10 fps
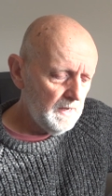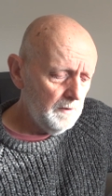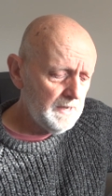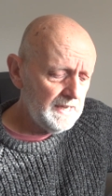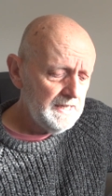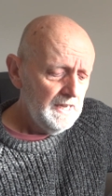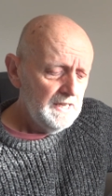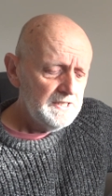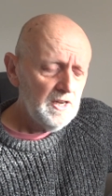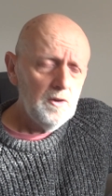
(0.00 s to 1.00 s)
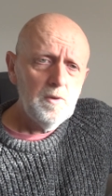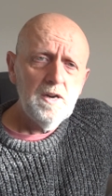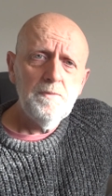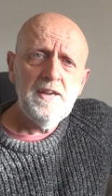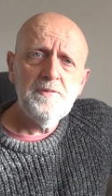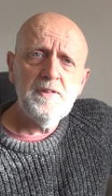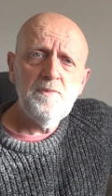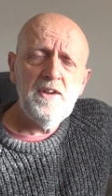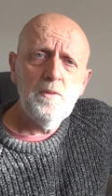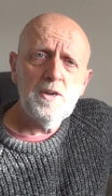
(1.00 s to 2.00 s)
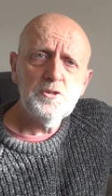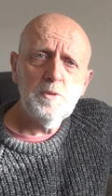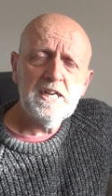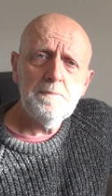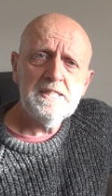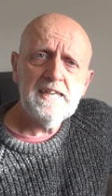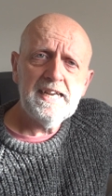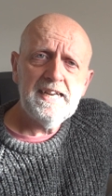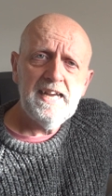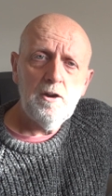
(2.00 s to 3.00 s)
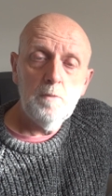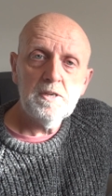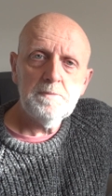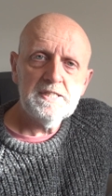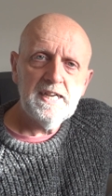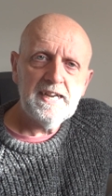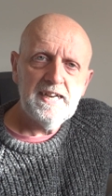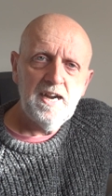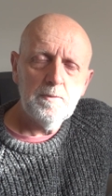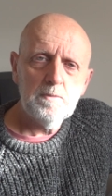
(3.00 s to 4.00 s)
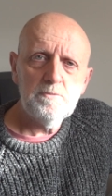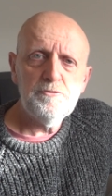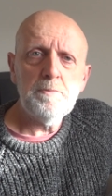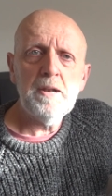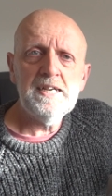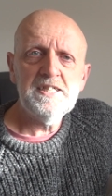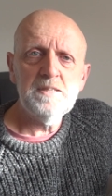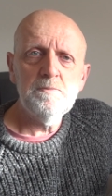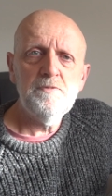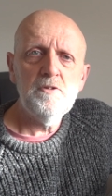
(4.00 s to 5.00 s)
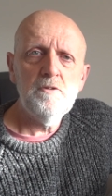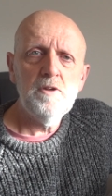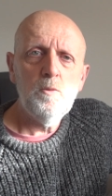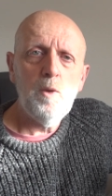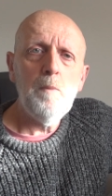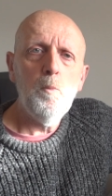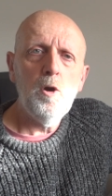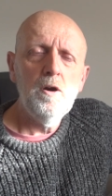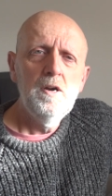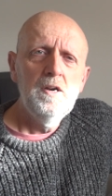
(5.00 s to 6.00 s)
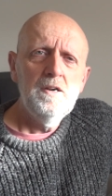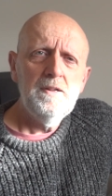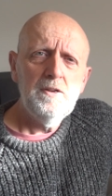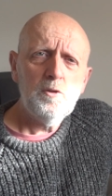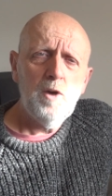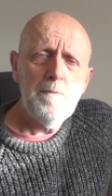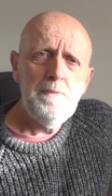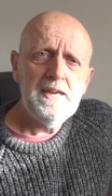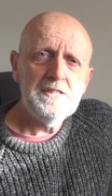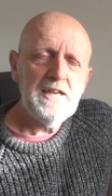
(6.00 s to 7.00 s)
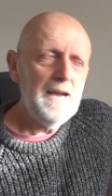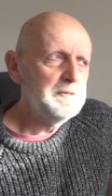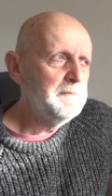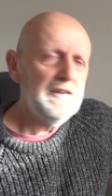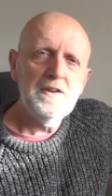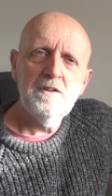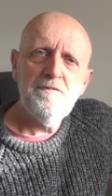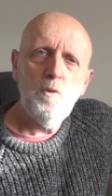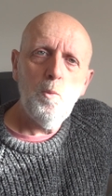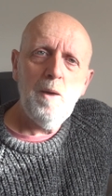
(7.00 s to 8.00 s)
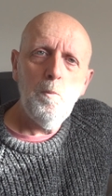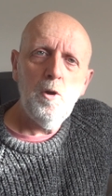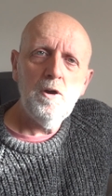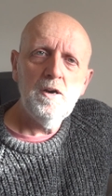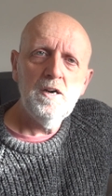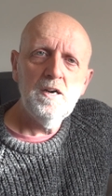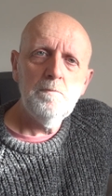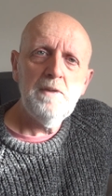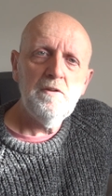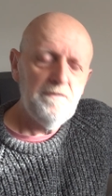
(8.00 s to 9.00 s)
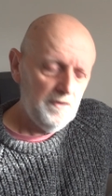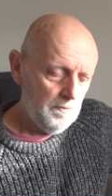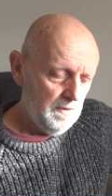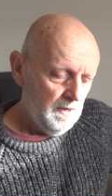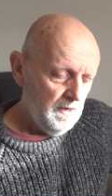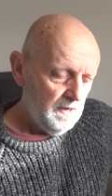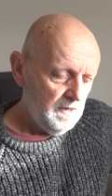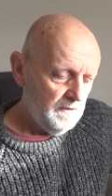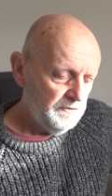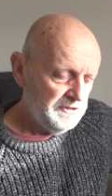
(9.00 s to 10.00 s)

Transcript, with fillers: Okay, so uh, they're, they're the ones we're going to be taking out. I'm going to be taking out and replace them for uh, 1 watt. And they're quite big as it happens, bigger than I thought 1 watt uh, metal film uh,